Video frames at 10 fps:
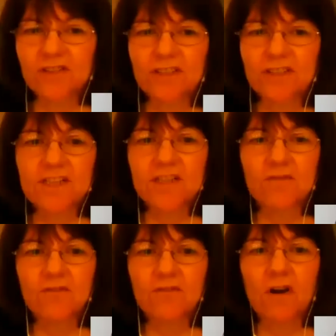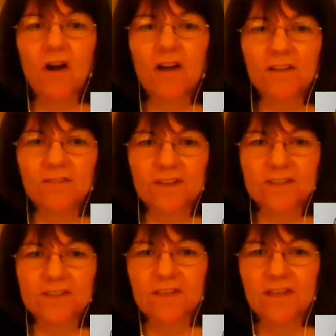needs are for all of
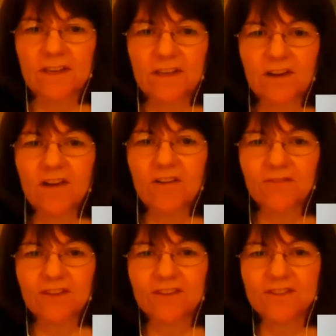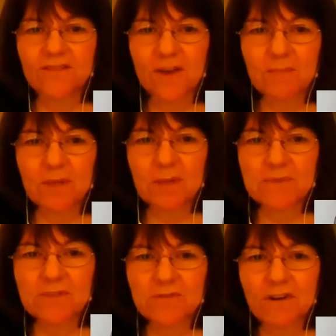us in all fields of
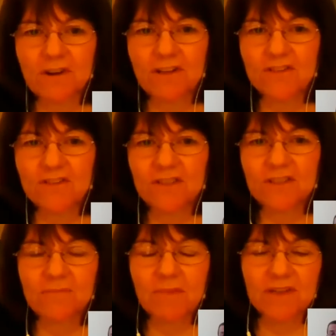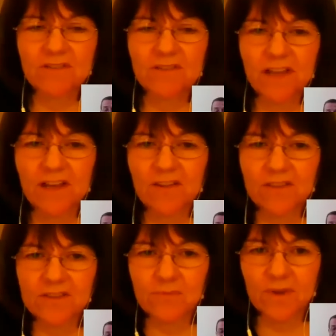epilepsy, neurology, mental health,
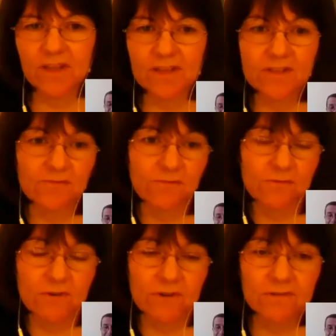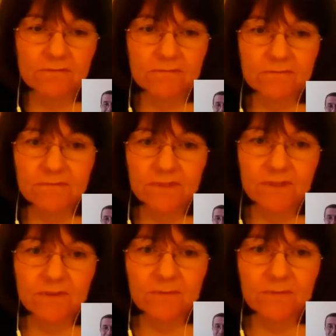as well as for, you
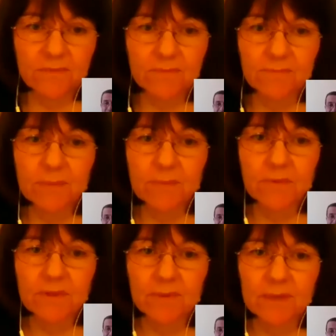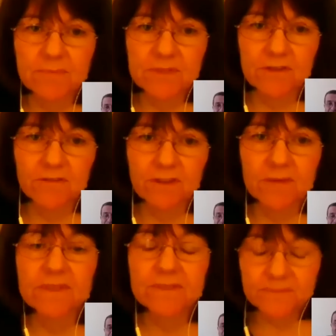know, people with epilepsy and their
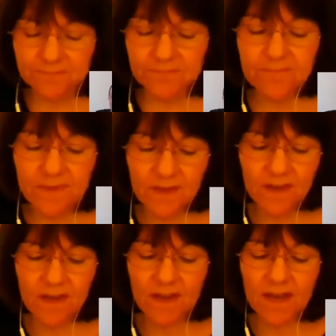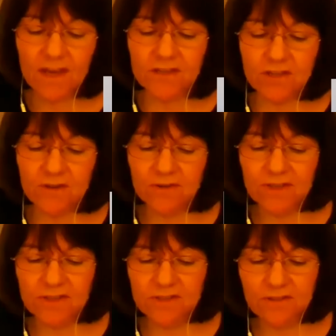families. So
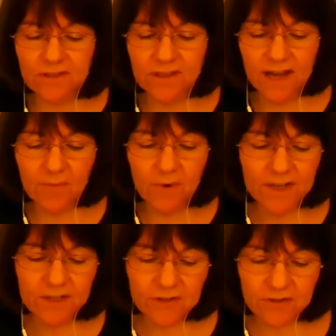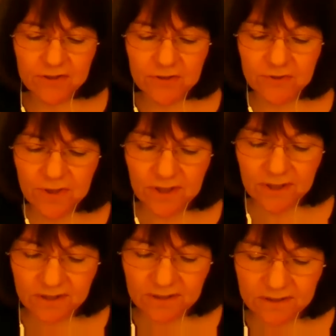I want to turn
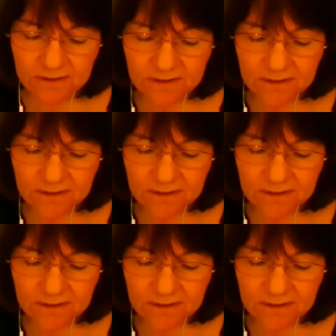to